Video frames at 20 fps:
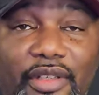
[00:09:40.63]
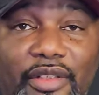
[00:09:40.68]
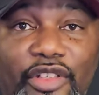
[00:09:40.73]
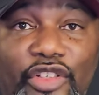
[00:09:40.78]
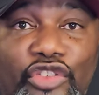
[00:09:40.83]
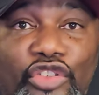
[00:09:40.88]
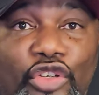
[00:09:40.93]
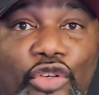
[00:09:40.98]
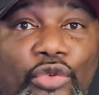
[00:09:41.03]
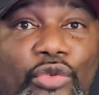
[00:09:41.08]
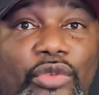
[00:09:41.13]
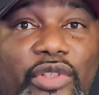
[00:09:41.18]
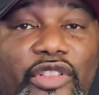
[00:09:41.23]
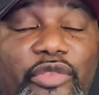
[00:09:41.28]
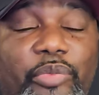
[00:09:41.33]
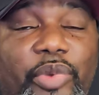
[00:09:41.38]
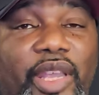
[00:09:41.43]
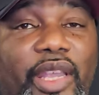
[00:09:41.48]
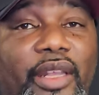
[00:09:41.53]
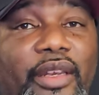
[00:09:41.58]
the school is
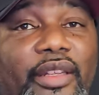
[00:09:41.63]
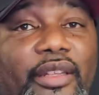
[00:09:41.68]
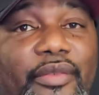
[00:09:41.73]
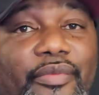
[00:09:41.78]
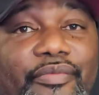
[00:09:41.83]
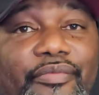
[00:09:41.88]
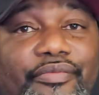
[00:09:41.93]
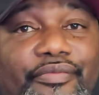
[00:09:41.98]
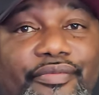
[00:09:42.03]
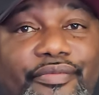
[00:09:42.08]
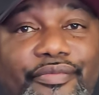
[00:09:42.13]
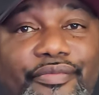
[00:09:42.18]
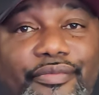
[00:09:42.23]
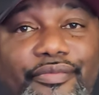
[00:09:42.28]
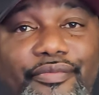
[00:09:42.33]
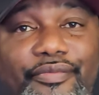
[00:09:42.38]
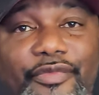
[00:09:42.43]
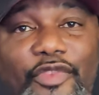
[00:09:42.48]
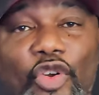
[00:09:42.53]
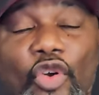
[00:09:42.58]
paying
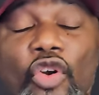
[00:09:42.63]
it.